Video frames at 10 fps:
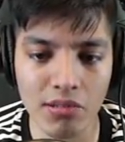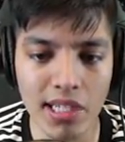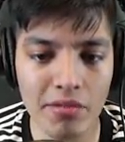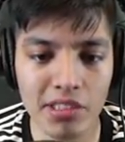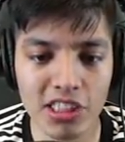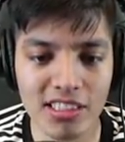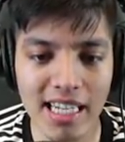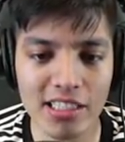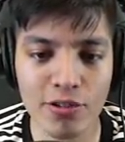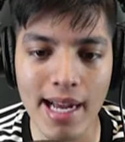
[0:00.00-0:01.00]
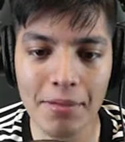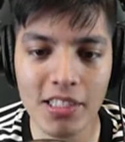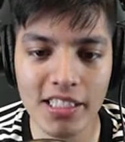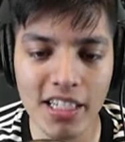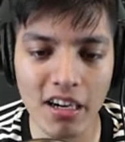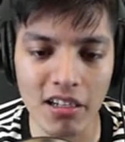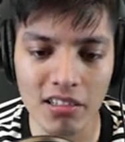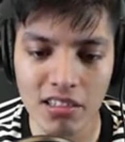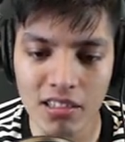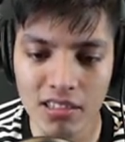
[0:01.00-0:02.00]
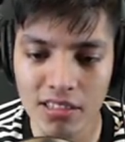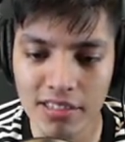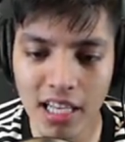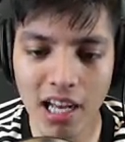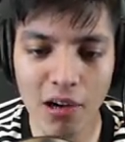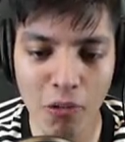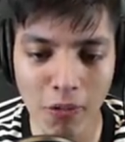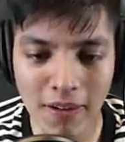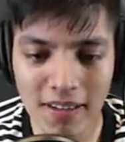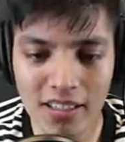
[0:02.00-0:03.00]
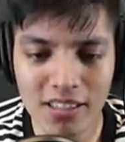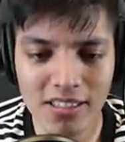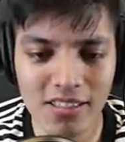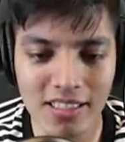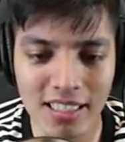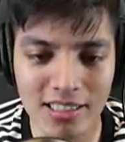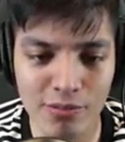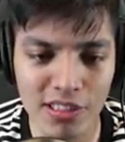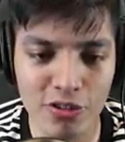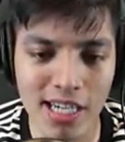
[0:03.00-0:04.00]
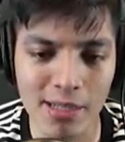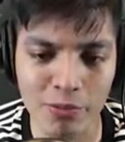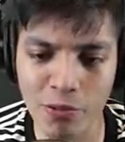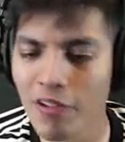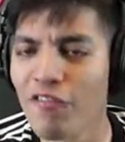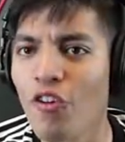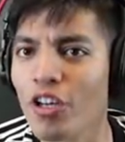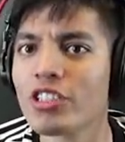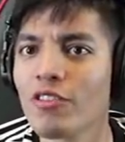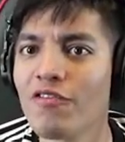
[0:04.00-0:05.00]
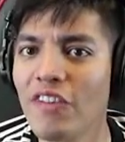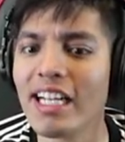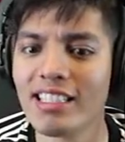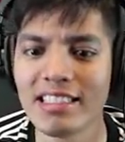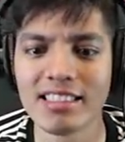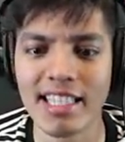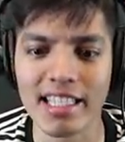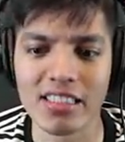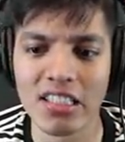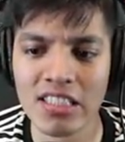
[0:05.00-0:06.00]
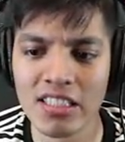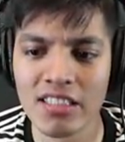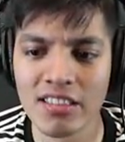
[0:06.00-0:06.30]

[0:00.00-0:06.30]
What? We just got trapped in here. No. Okay, so we're trapped. We're forced to fight these things.